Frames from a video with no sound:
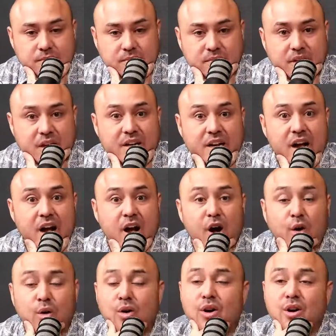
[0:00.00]

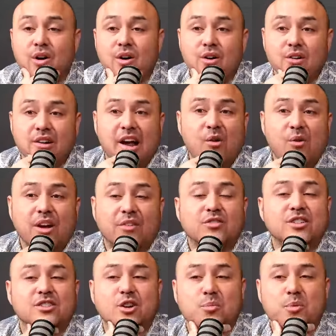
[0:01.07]
Now we have to
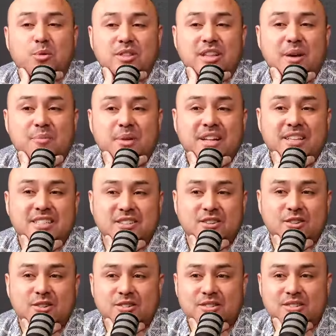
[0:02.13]
interpret what that means
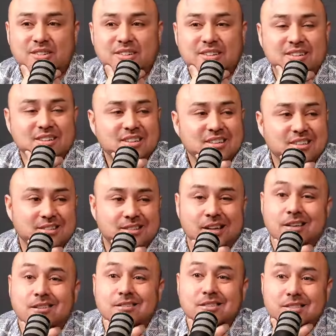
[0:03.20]
though. They
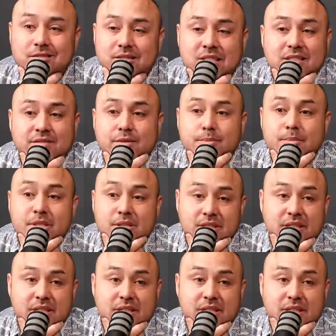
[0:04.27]
don't even have $1 million,